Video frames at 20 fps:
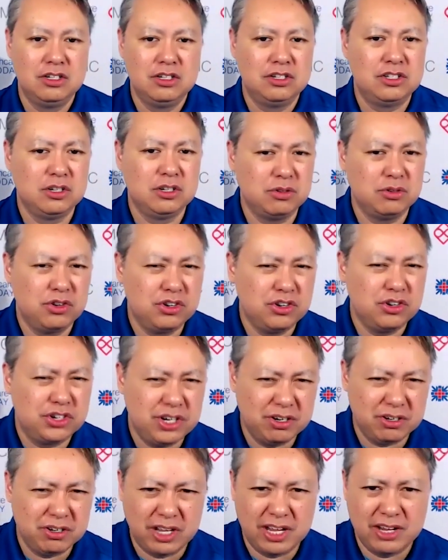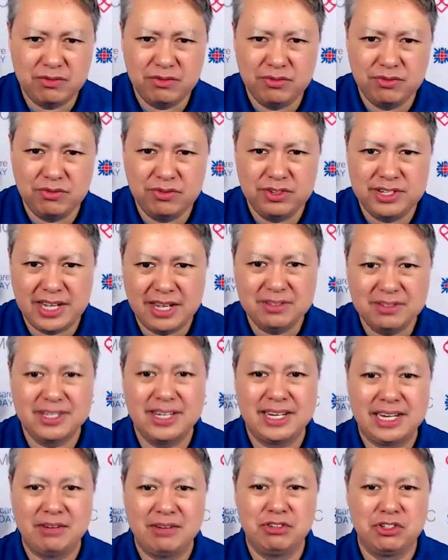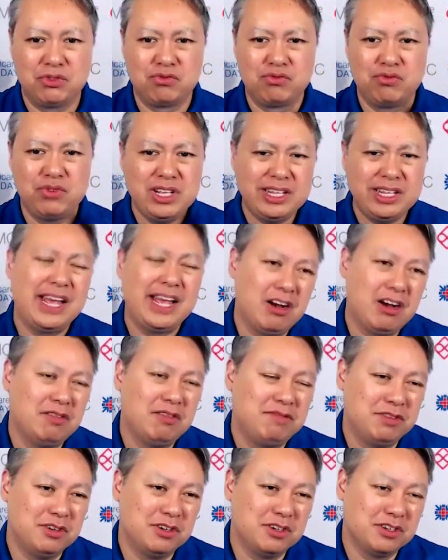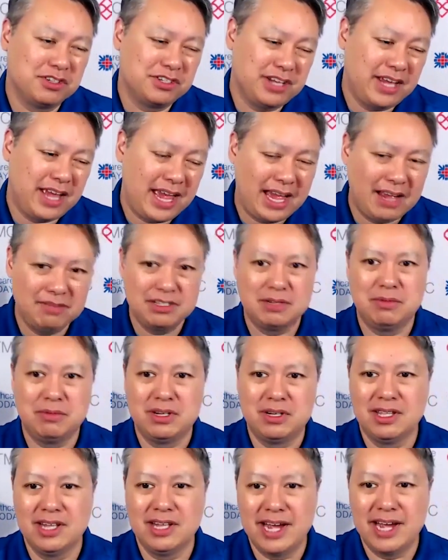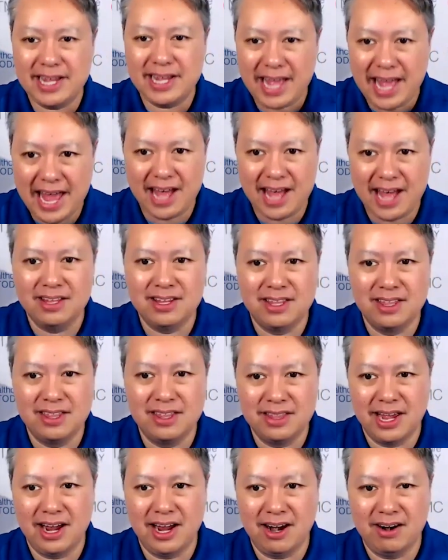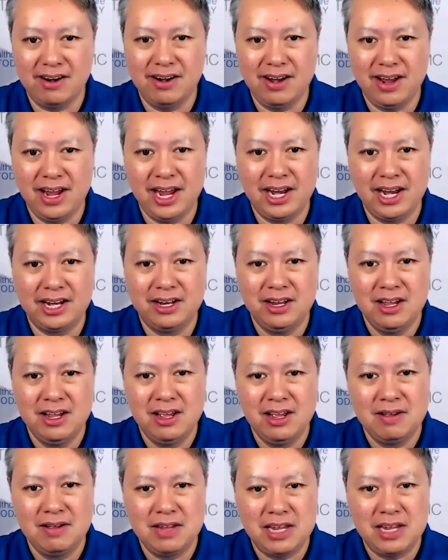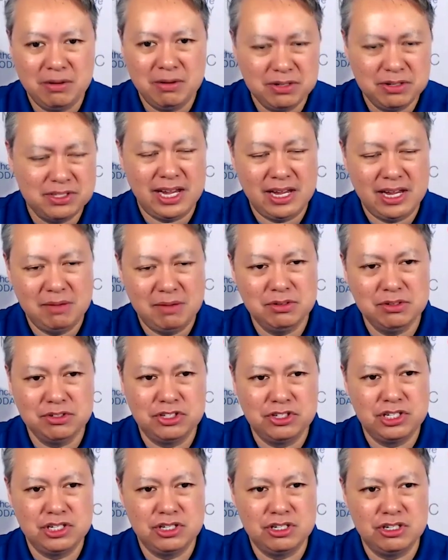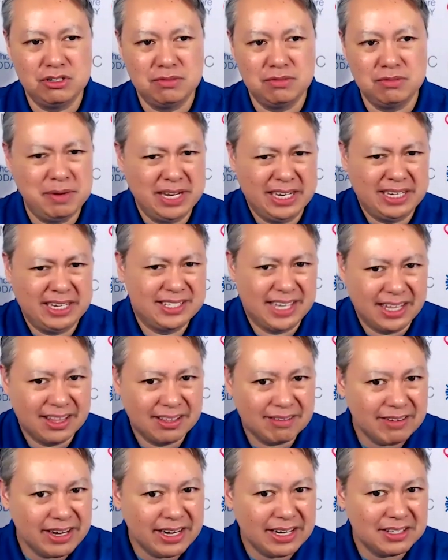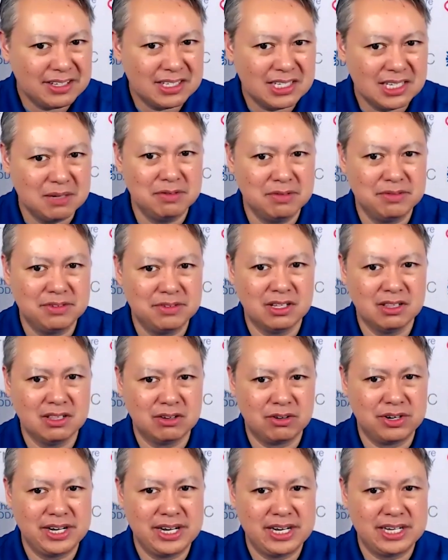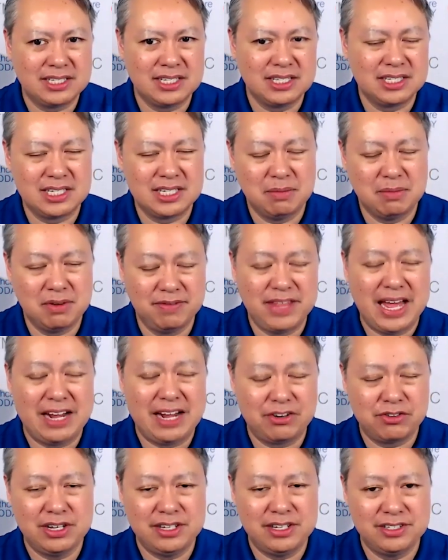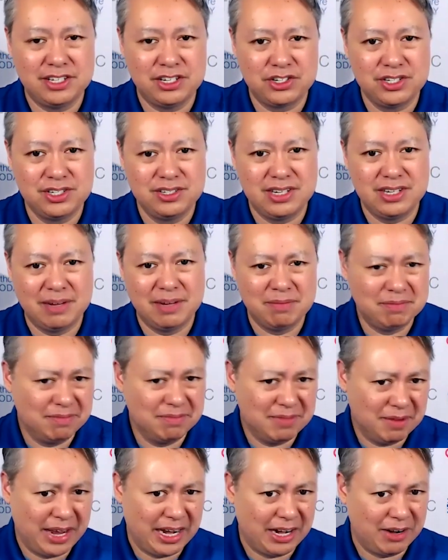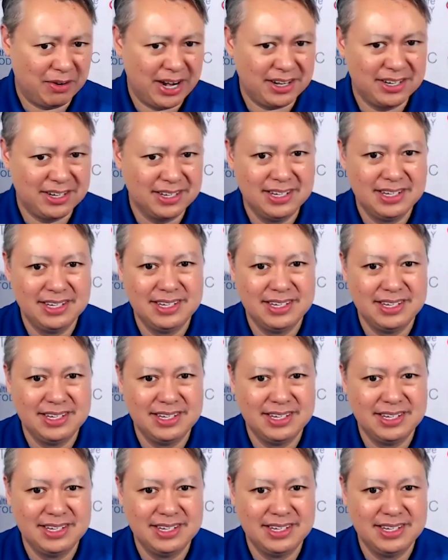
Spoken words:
So Cheryl, it sounds like it was really helpful to have someone like Alan there, and he was able to maybe accelerate some of the learnings and some of that transition. Am I correct?